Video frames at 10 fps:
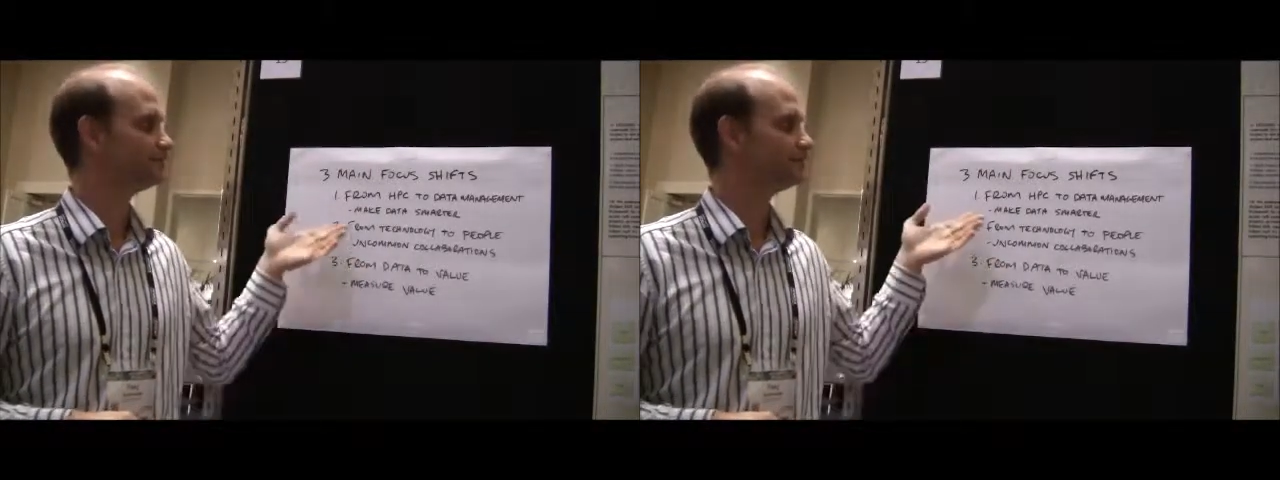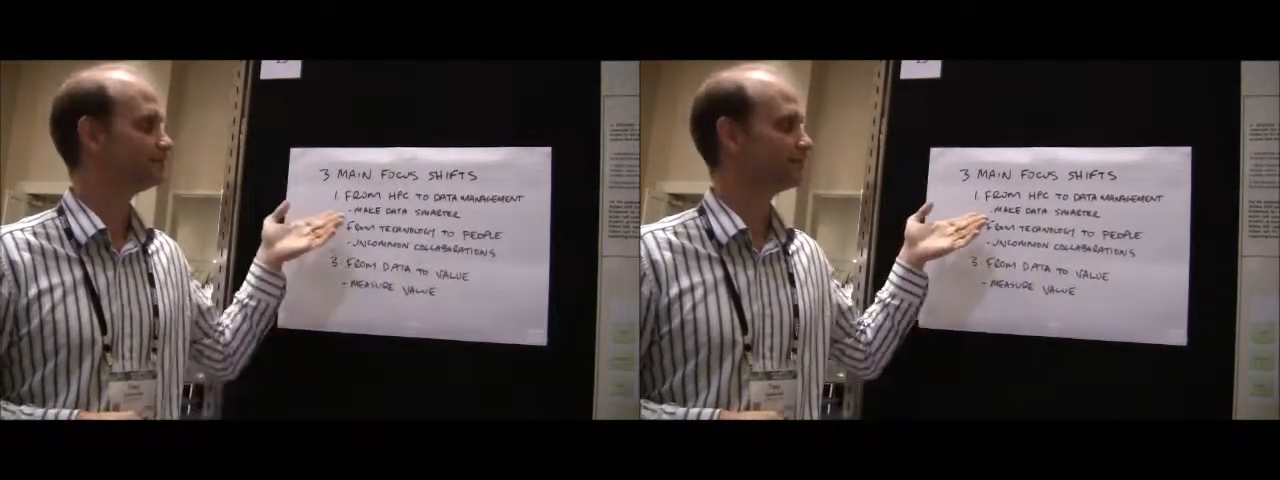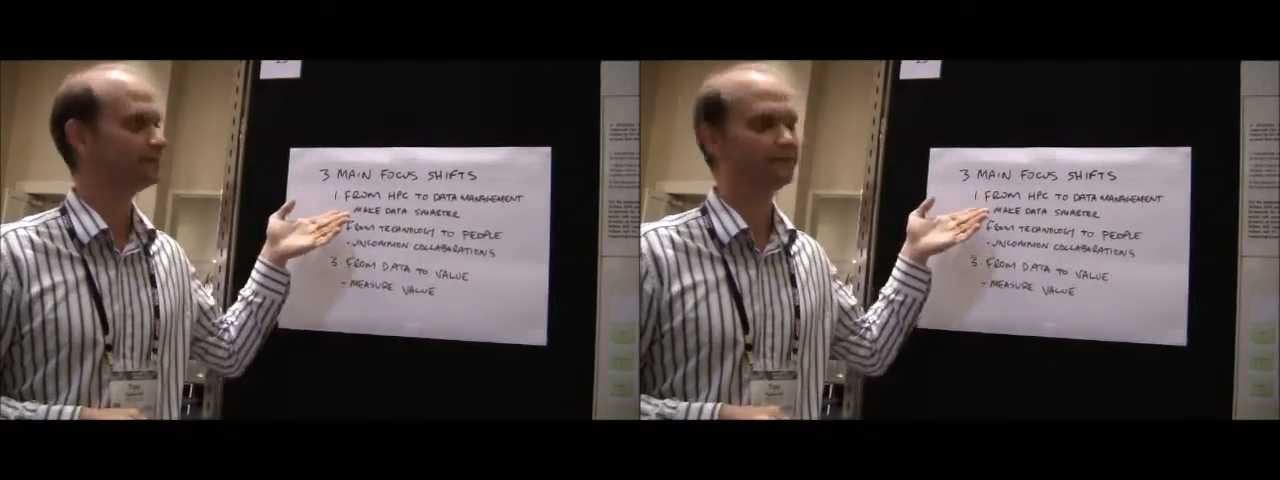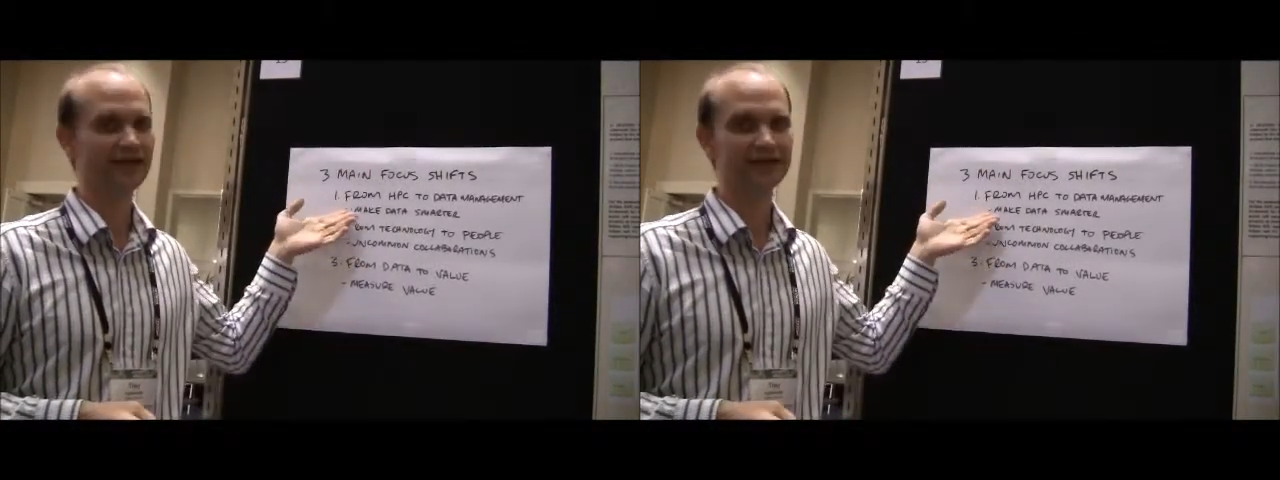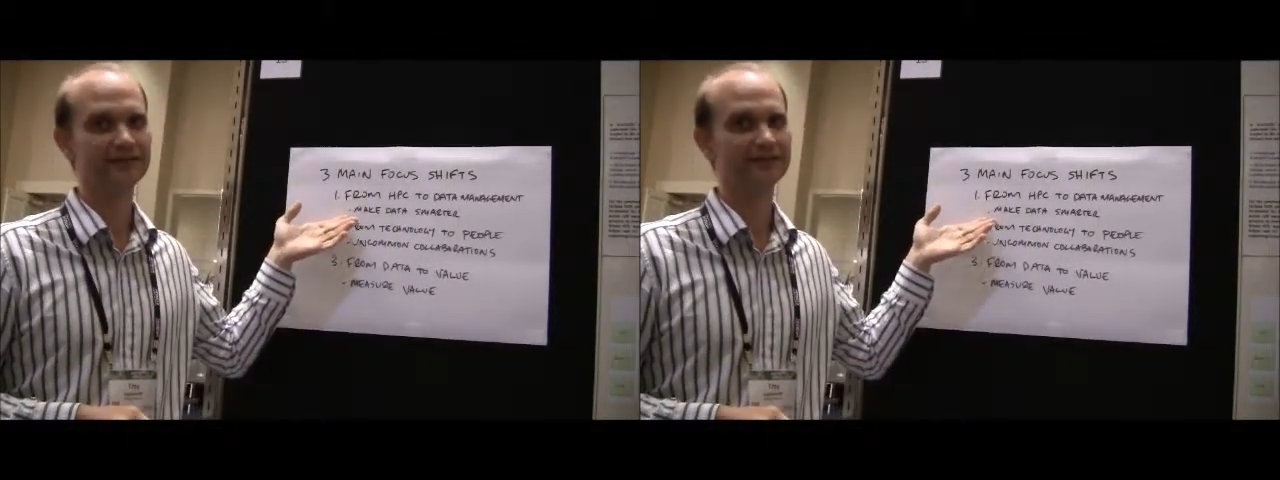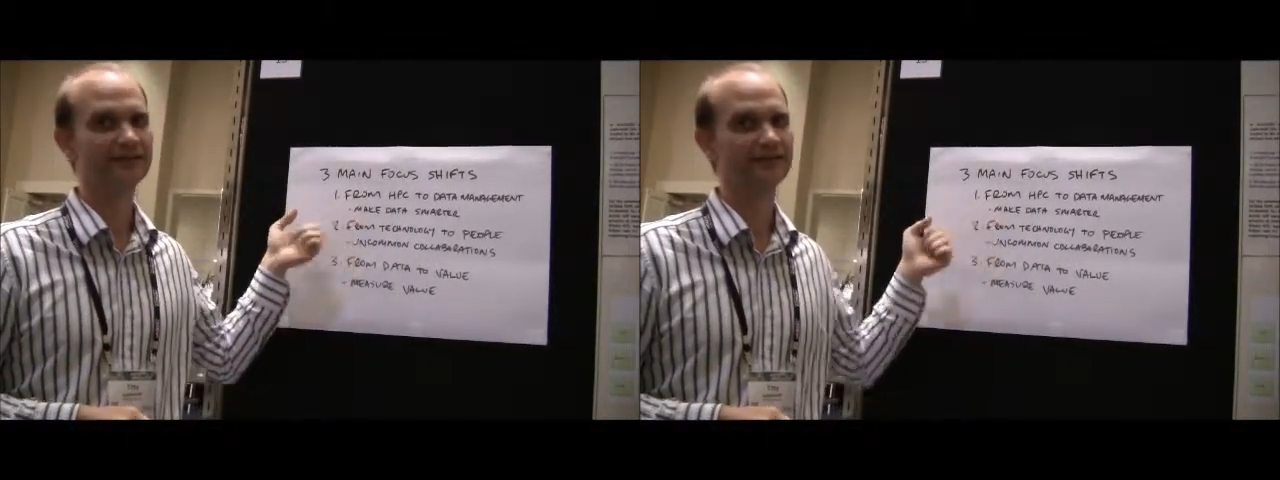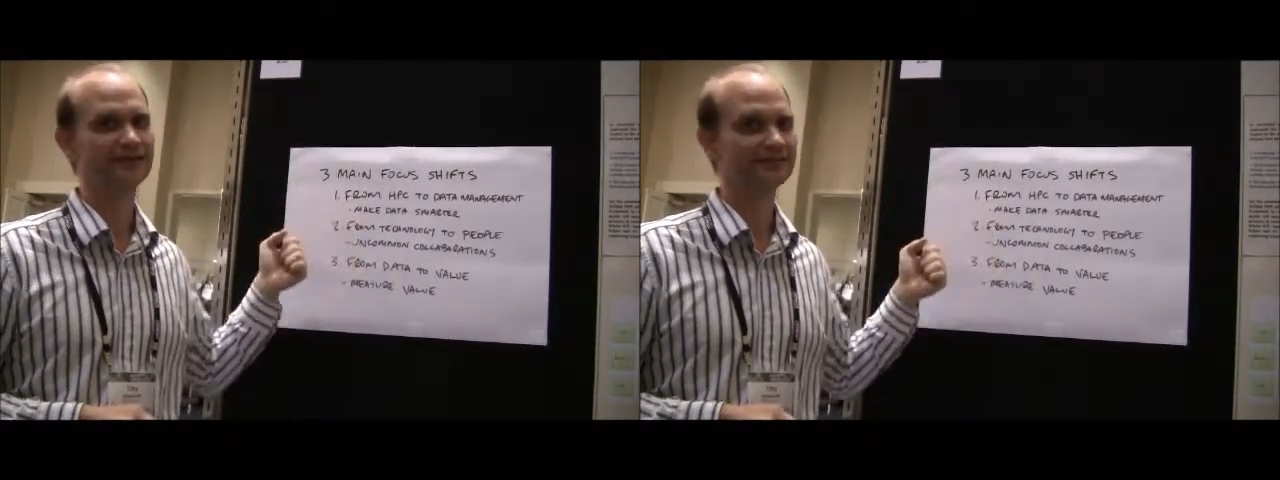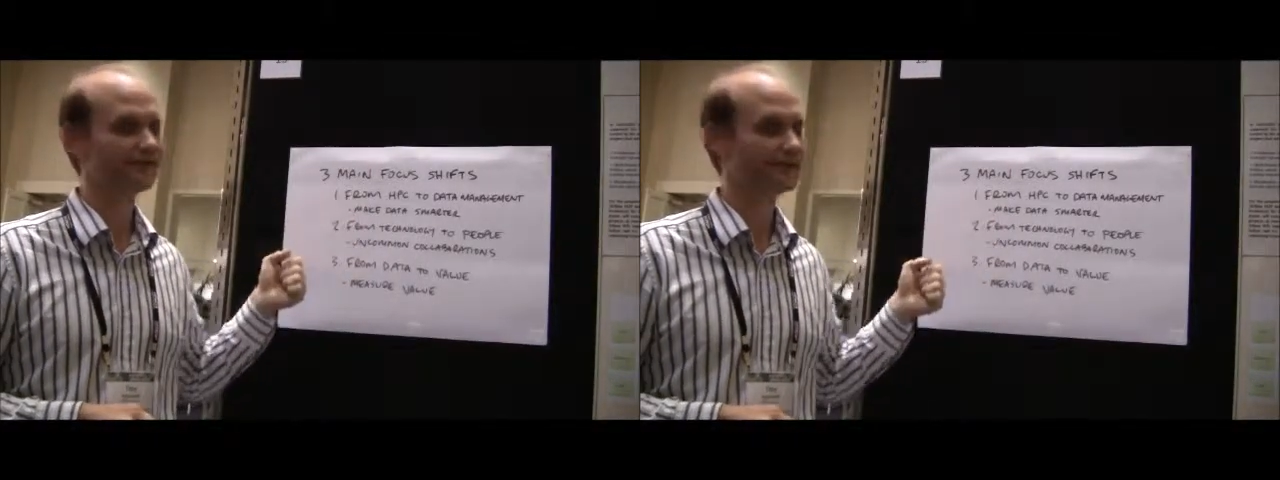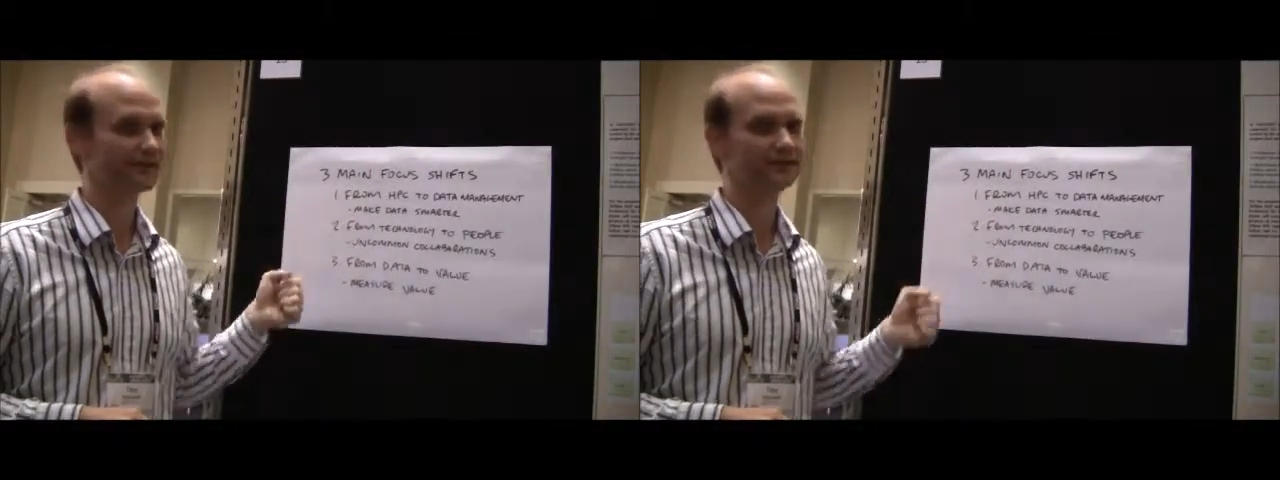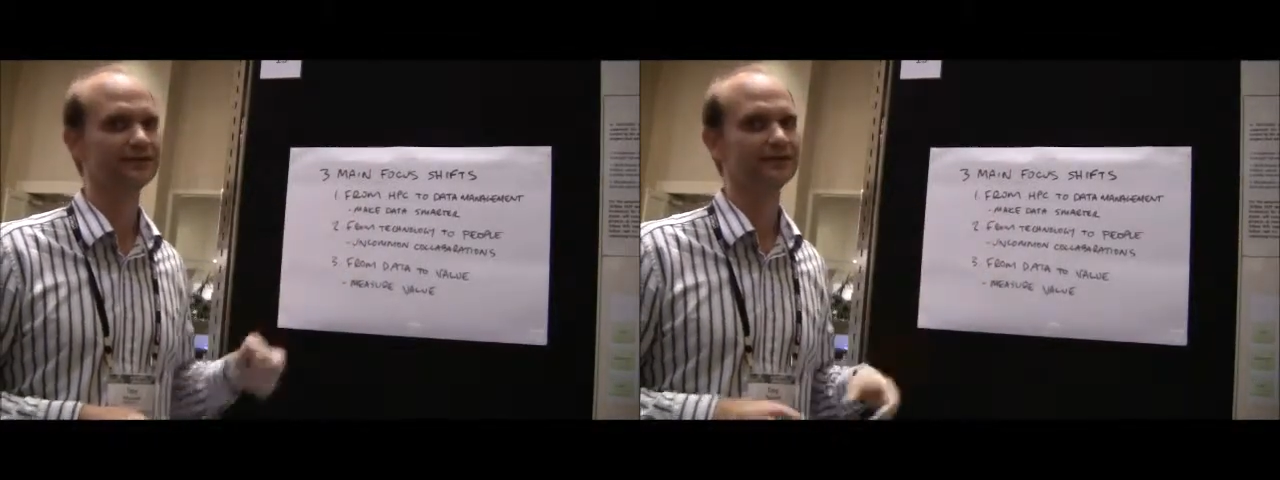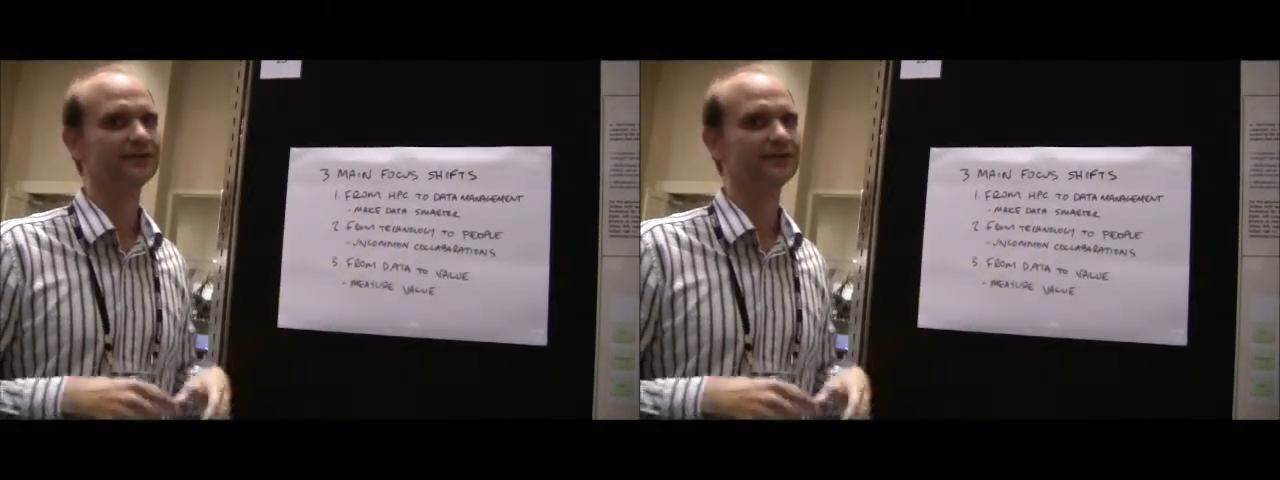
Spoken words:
all about making the data smarter,